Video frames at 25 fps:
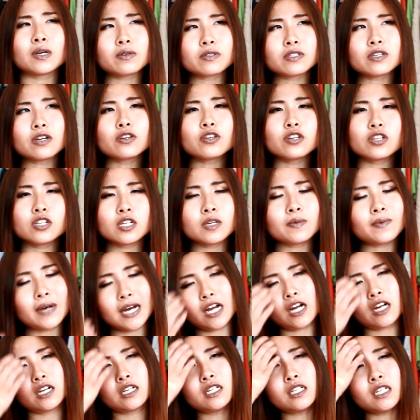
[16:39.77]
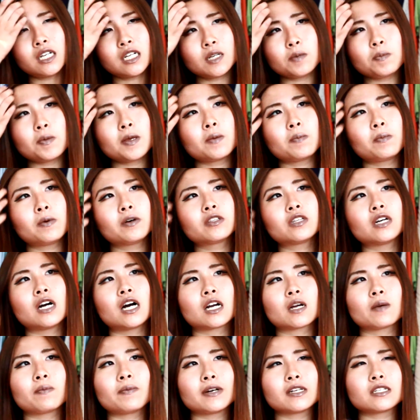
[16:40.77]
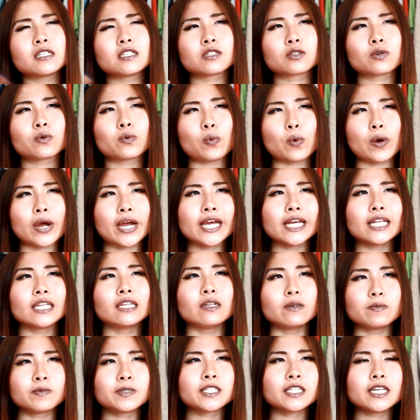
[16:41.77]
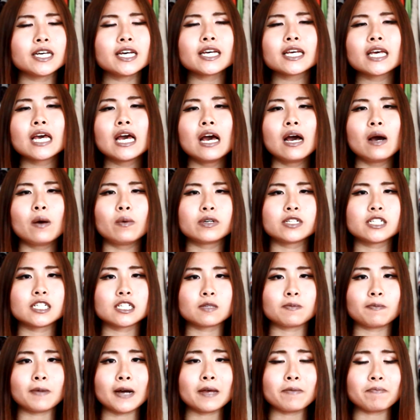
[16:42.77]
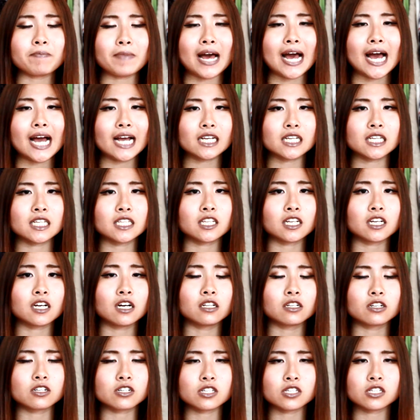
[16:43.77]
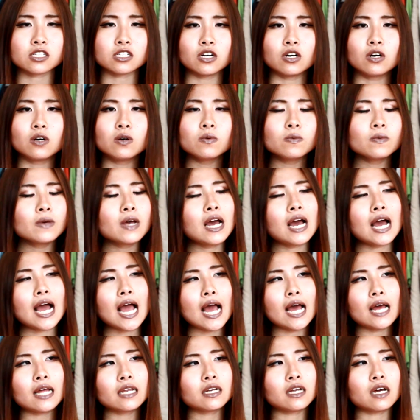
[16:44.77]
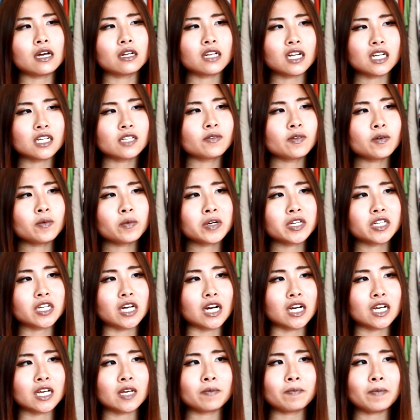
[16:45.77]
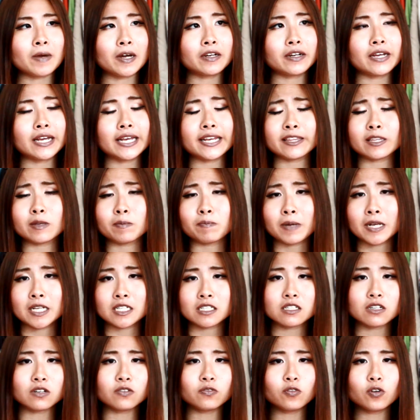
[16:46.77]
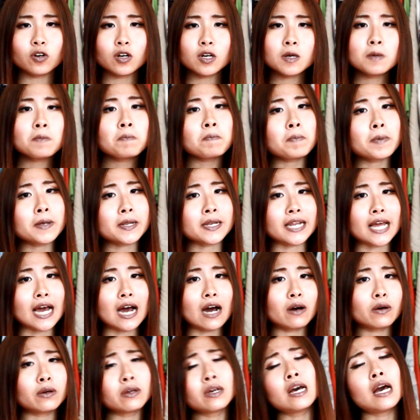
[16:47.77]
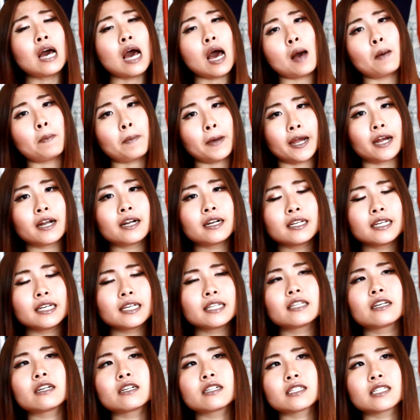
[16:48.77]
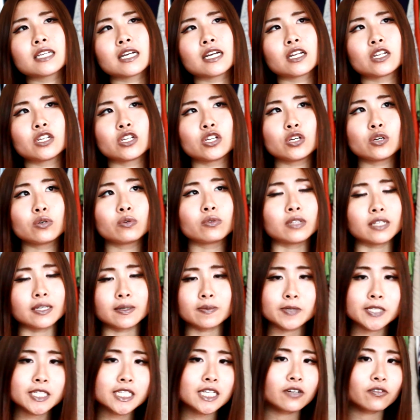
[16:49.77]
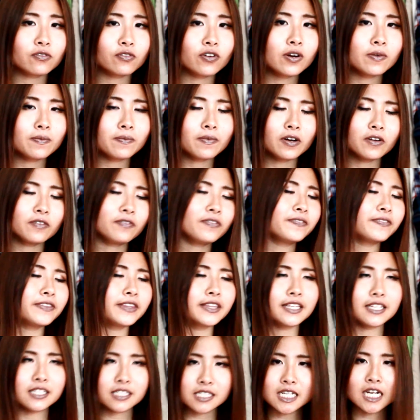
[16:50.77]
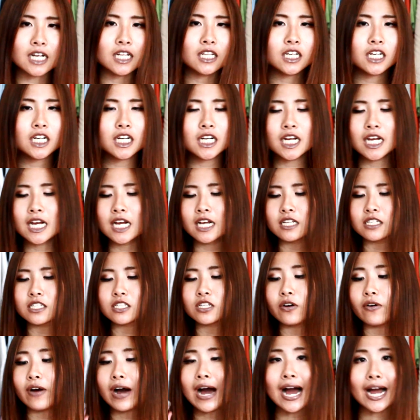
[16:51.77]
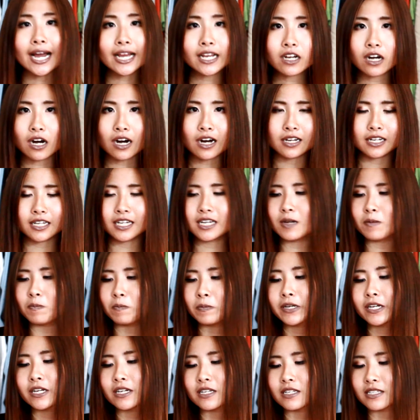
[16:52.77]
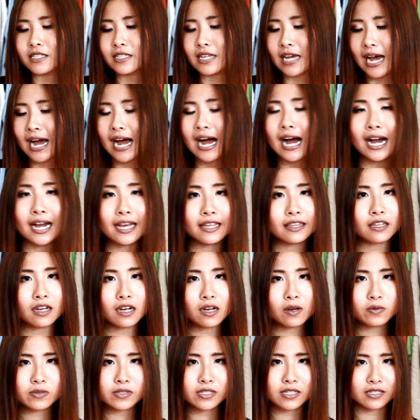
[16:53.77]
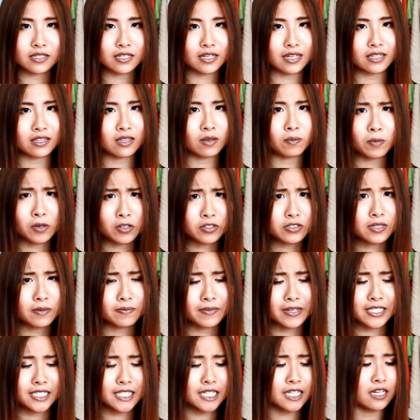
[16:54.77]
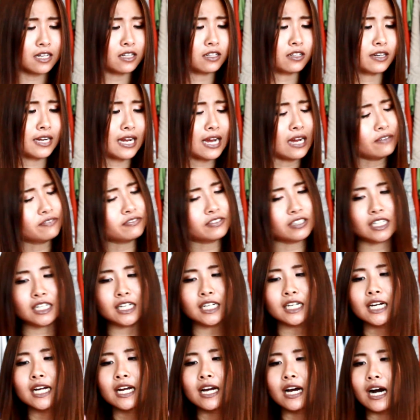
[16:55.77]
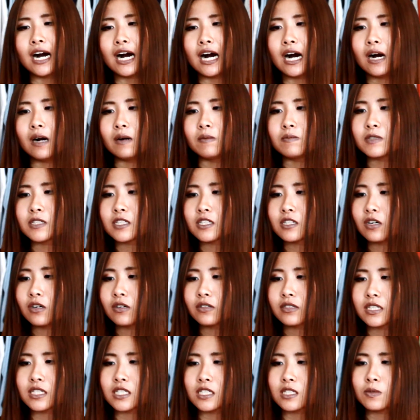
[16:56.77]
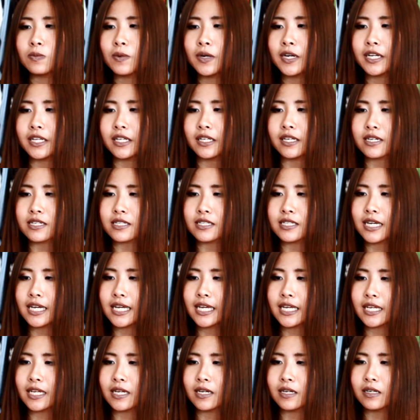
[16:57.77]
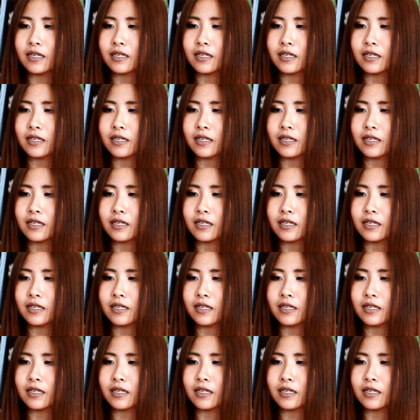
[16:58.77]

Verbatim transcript: I was on YouTube, I heard a lot of people talk about this gray lipstick, which is by MAC in the color Stone. And a lot of them were talking about it in the pencil form, but now apparently there is like a new lipstick form of this color so I got it because I thought it was just like the most amazing color ever um so this is what it looks like